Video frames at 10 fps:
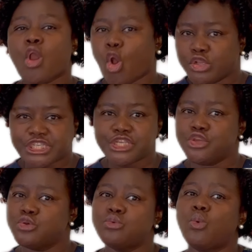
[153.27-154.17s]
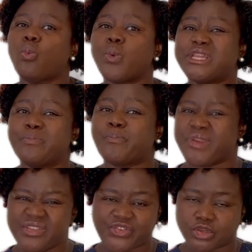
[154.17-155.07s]
continue with the
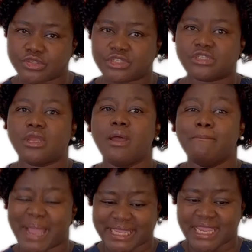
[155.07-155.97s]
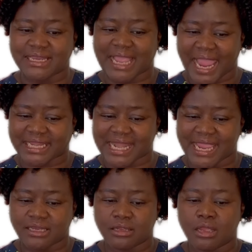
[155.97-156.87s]
previous marking
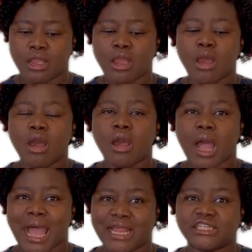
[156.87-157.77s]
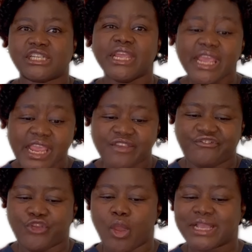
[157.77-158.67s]
guideline. And
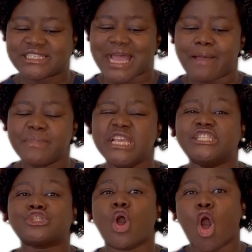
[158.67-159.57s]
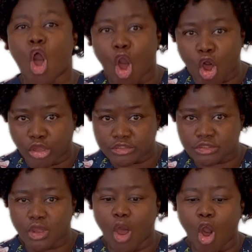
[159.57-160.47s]
if your exam is on
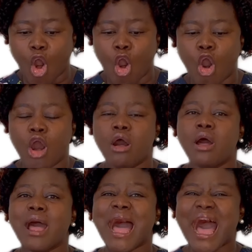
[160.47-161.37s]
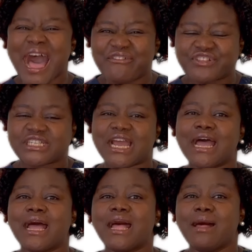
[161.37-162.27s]
or
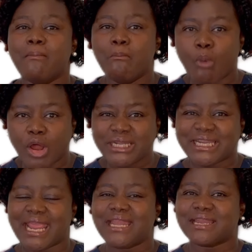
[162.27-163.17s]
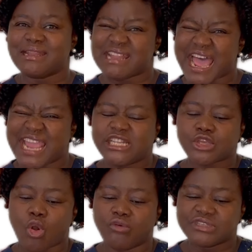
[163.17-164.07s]
after Monday the 9th
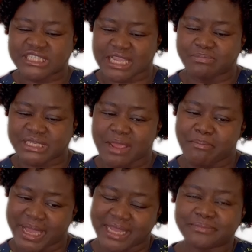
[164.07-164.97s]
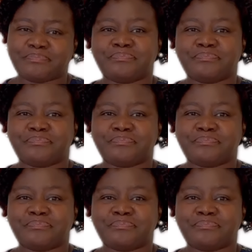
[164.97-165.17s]
of September,